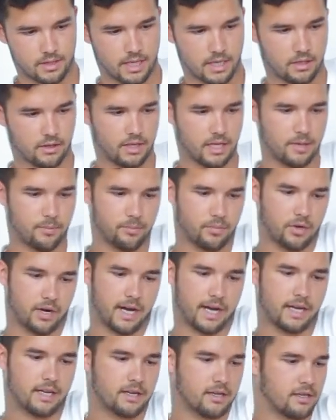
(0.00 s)
That'll then
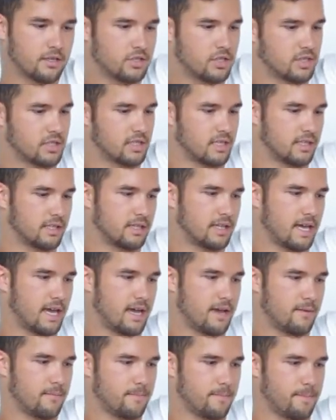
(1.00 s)
break just like
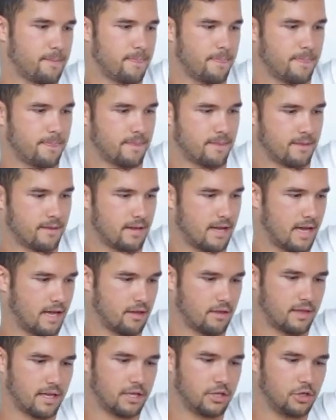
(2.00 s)
that.
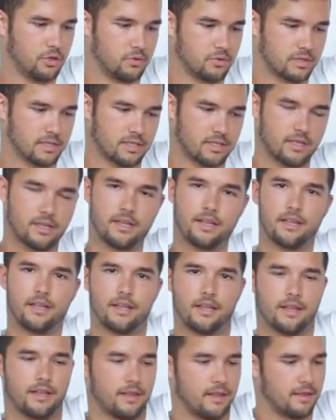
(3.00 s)
I'll then use
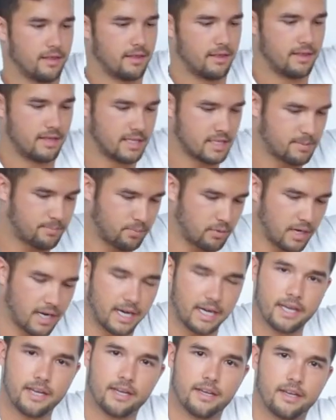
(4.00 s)
this
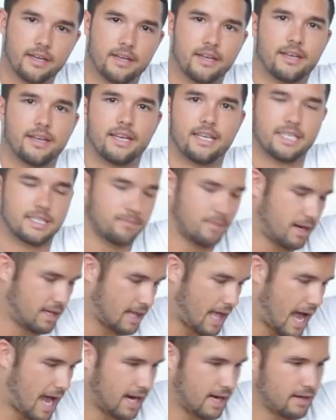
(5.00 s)
break as
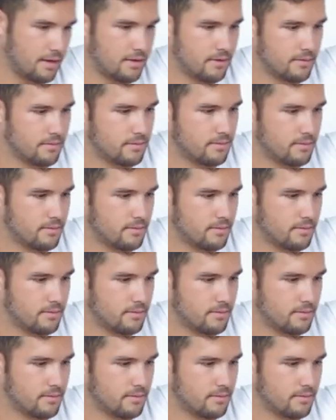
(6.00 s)
my line.